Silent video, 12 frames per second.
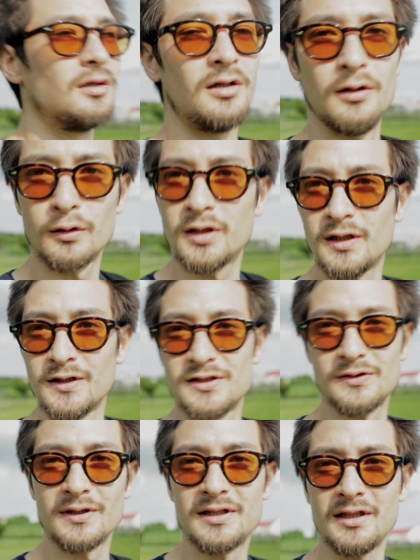Okay, so
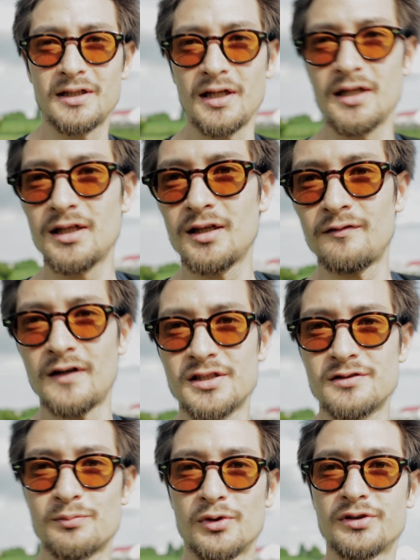I think a
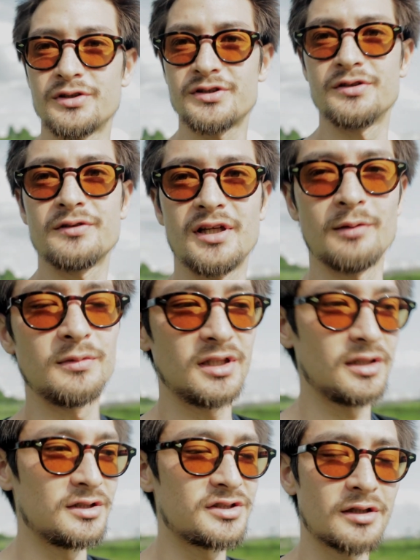fashion portrait shoot can
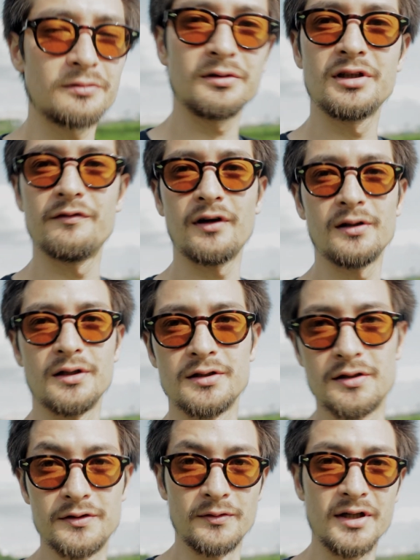be generally divided into
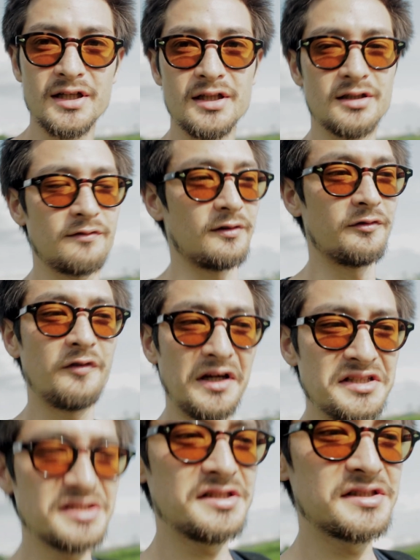3 different
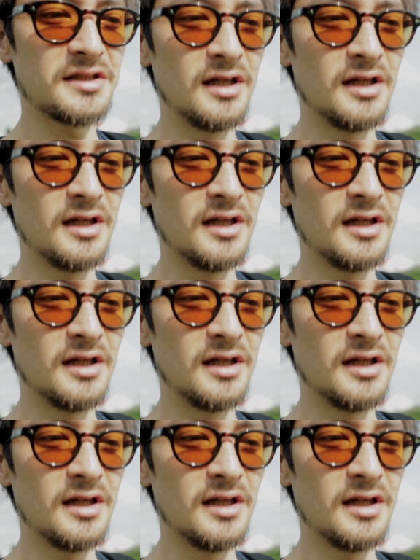phases.